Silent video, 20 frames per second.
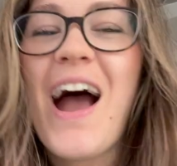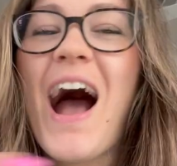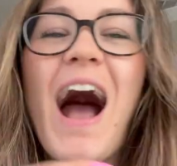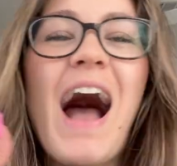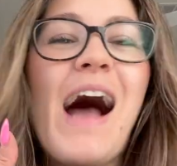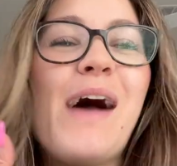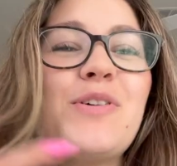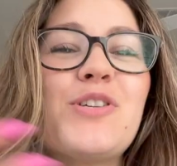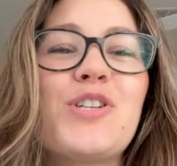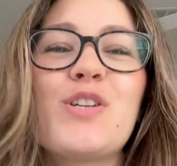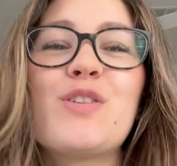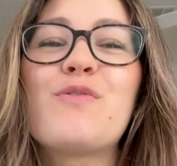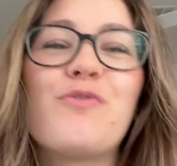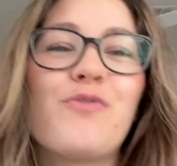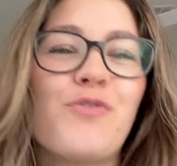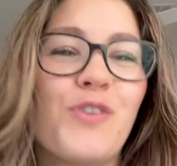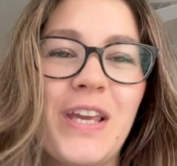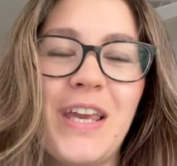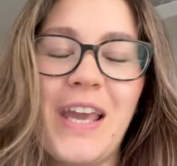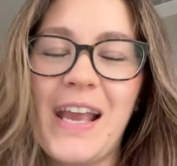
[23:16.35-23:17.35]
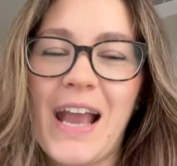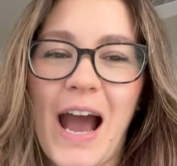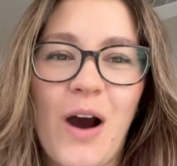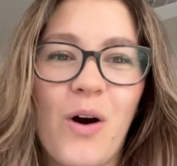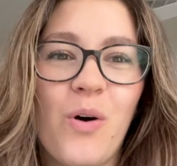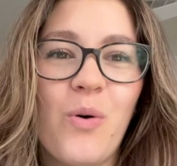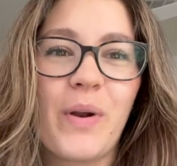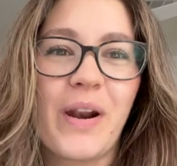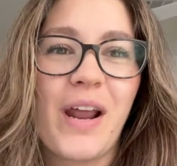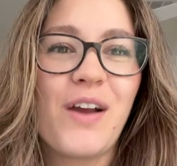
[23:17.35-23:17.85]
I was just freaking
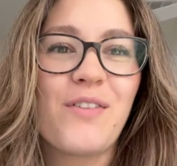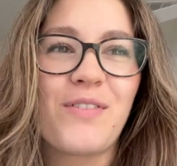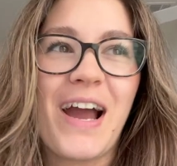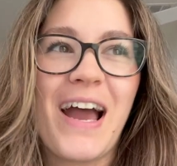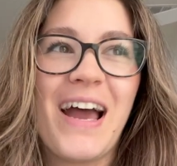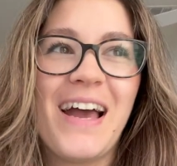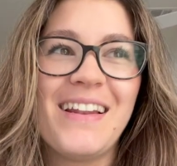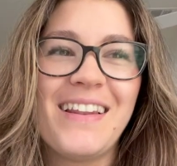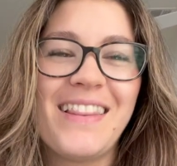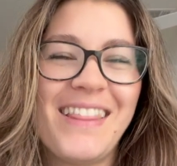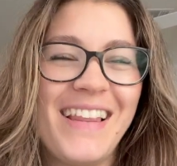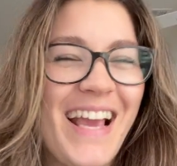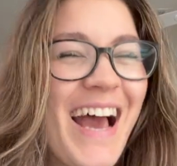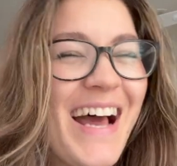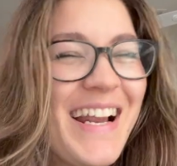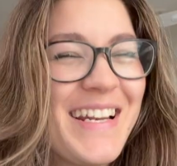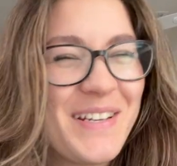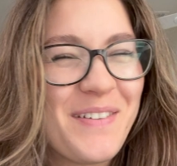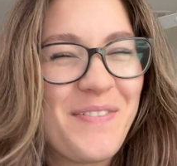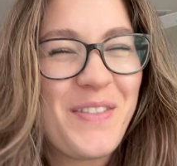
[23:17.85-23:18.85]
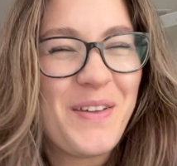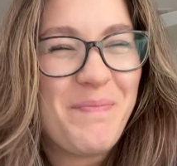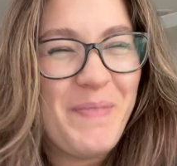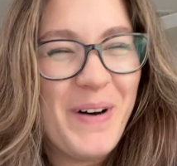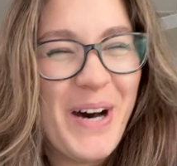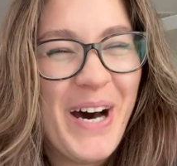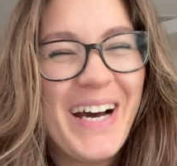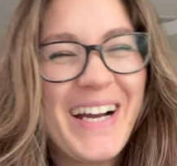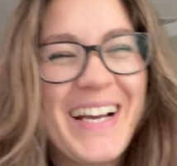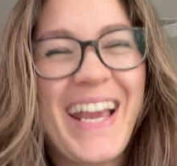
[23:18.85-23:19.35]
out when I read the end of the
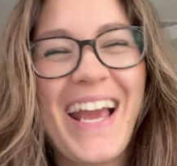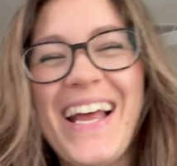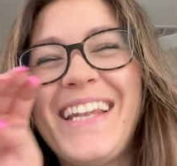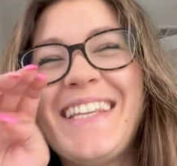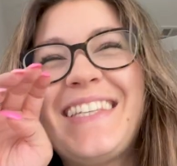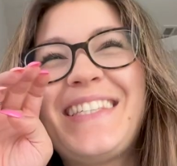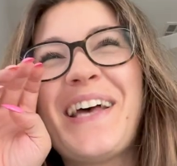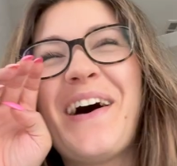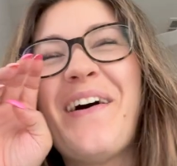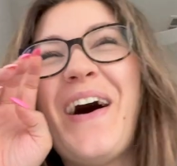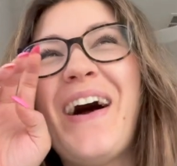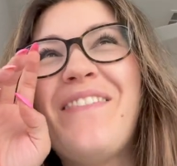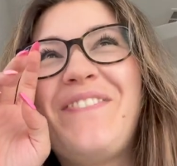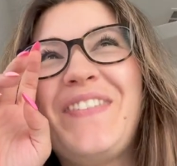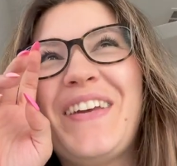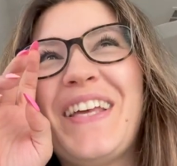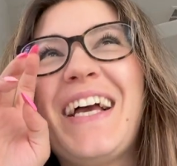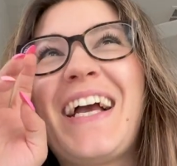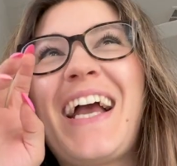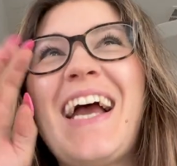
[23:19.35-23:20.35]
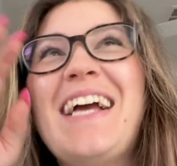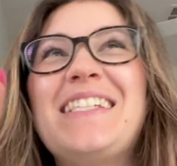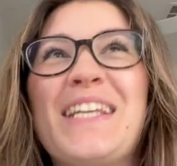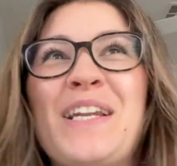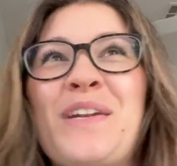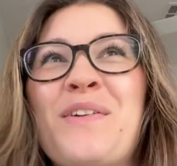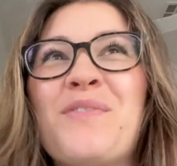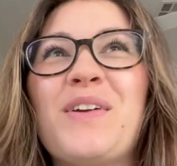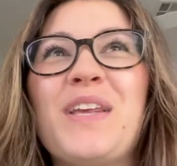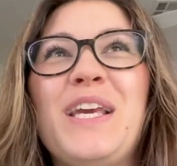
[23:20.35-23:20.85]
book, and so I feel like I
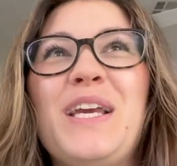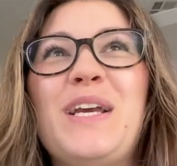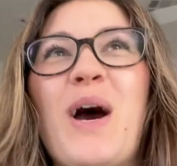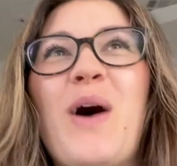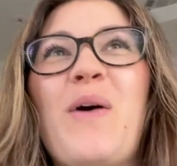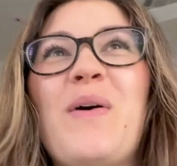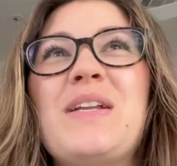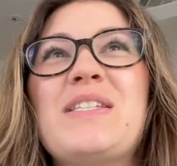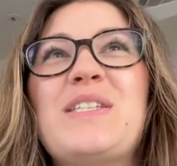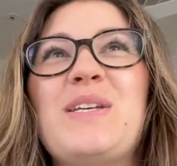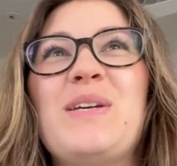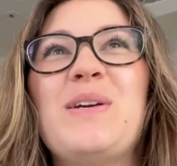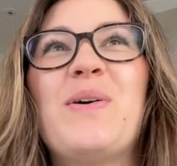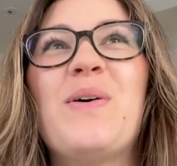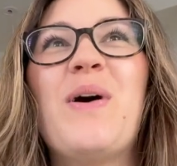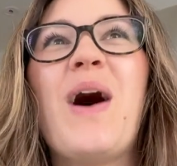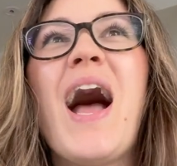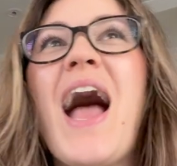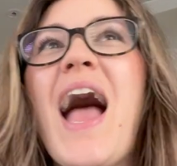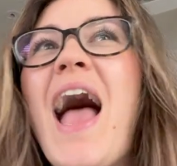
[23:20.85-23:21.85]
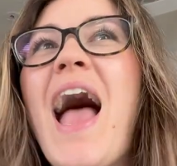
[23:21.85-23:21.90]
didn't really go into